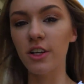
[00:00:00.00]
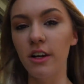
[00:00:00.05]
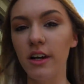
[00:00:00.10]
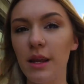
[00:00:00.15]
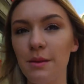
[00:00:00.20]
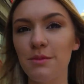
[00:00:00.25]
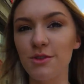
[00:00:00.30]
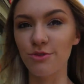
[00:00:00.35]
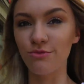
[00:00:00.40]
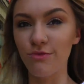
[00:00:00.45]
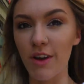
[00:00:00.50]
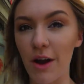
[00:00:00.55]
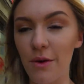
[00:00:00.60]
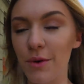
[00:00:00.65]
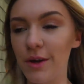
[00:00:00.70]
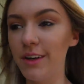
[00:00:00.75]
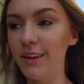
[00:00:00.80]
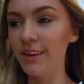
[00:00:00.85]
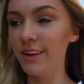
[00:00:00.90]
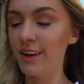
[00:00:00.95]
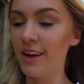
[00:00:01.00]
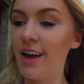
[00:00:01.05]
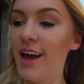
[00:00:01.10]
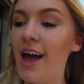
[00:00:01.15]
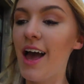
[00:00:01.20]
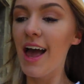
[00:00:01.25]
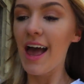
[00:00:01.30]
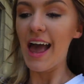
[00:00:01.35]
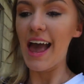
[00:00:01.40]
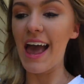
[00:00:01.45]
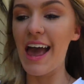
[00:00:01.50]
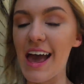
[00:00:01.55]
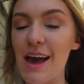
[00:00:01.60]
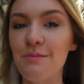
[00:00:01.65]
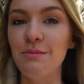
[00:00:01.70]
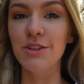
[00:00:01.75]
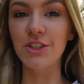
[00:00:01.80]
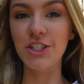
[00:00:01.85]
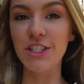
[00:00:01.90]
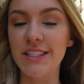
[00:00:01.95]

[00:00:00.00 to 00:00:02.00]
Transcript: Her name is Rowan.